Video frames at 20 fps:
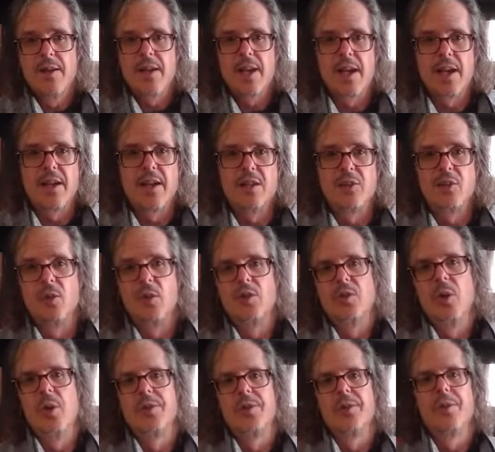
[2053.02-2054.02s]
And as a
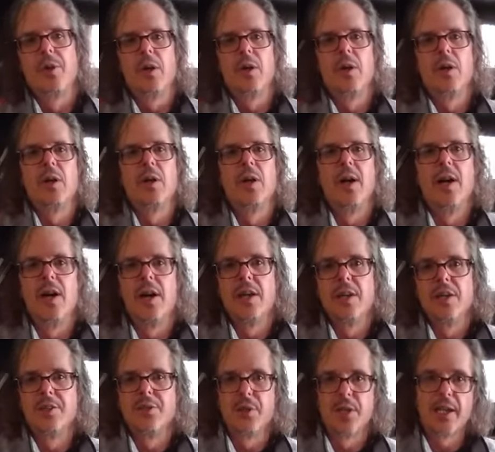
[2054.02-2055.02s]
result of her
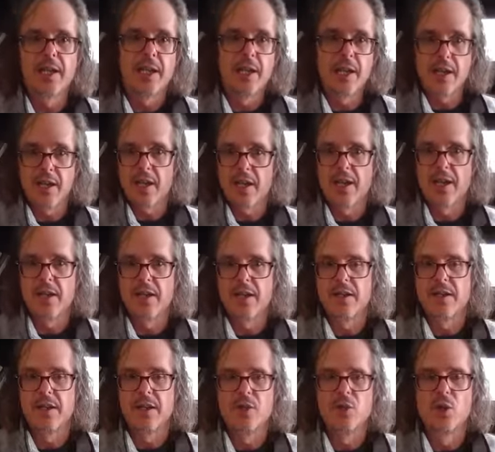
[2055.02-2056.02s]
uh, drinking
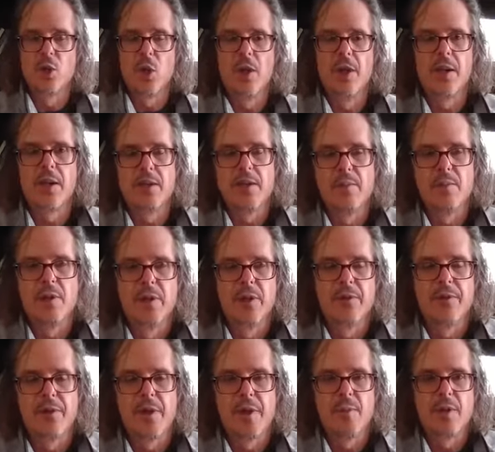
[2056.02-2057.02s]
and enjoying the Miller
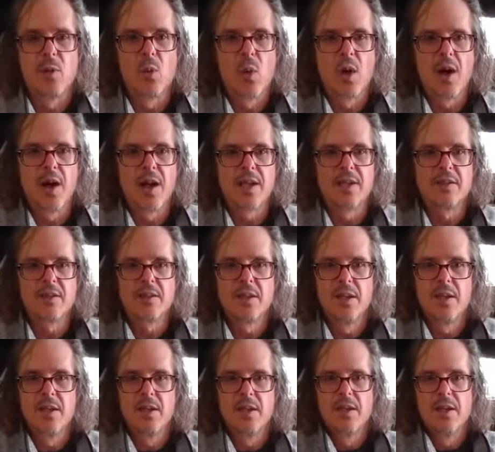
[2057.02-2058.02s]
family wines
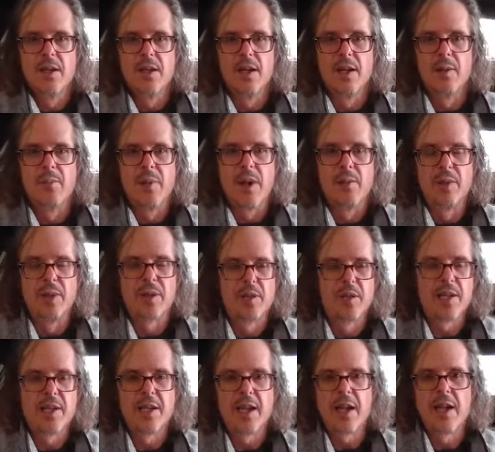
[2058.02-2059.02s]
uh,
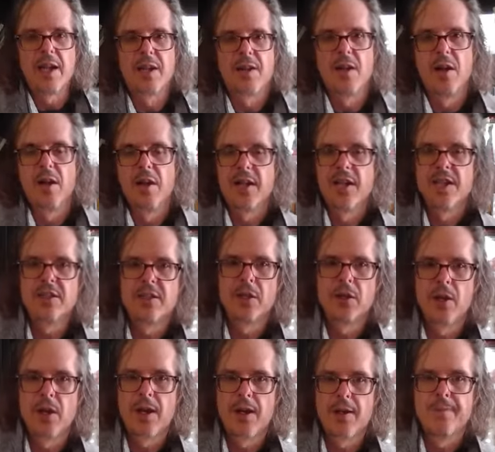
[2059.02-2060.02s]
publicly and on
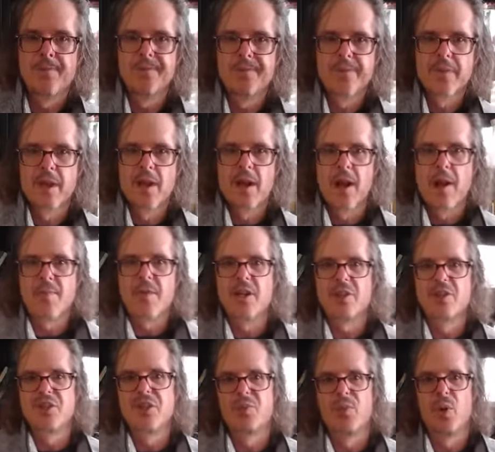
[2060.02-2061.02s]
Instagram, I'm going to
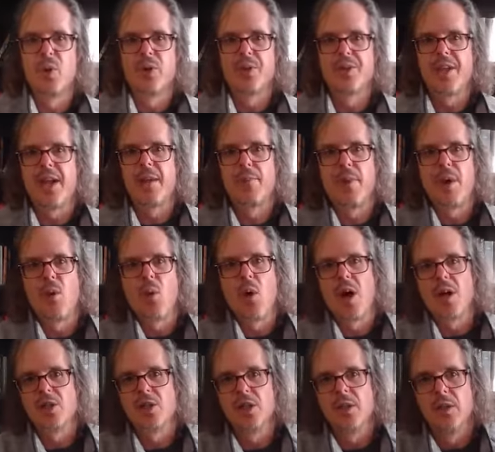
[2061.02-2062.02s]
support that by
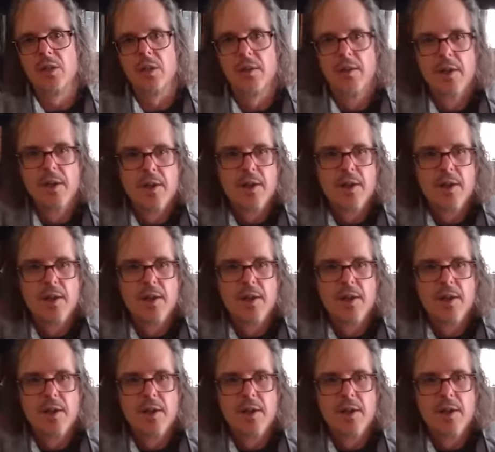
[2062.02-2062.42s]
watching her.